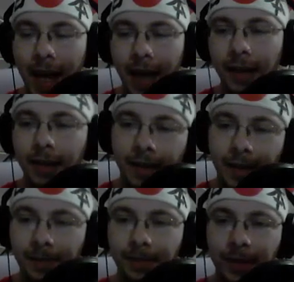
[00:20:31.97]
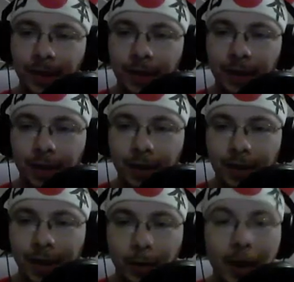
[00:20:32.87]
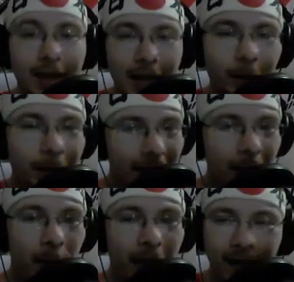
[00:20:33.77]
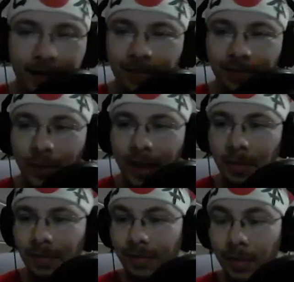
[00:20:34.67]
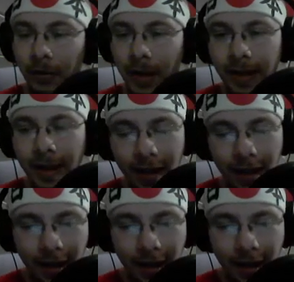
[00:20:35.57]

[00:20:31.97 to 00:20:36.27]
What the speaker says: And it does. And right now he came back. Well, perfect.